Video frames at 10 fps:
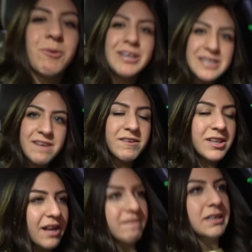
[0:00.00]
going to
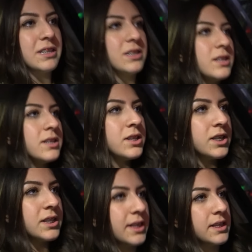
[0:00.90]
7-Eleven
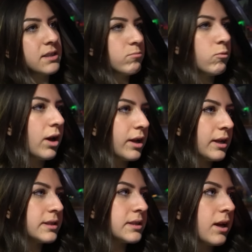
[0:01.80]
just to get some water
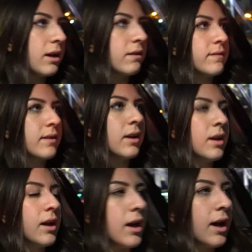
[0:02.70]
and stuff
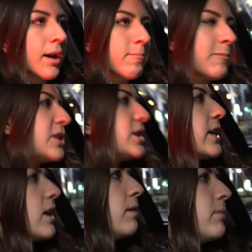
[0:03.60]
um, with
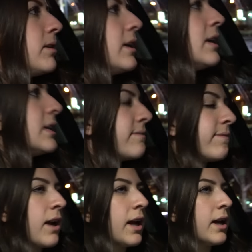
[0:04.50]
Jacob and his
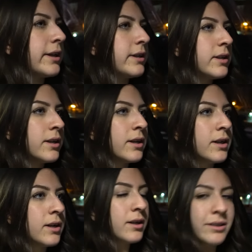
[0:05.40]
friend.
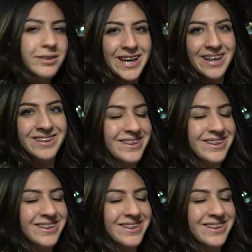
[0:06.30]
Yeah.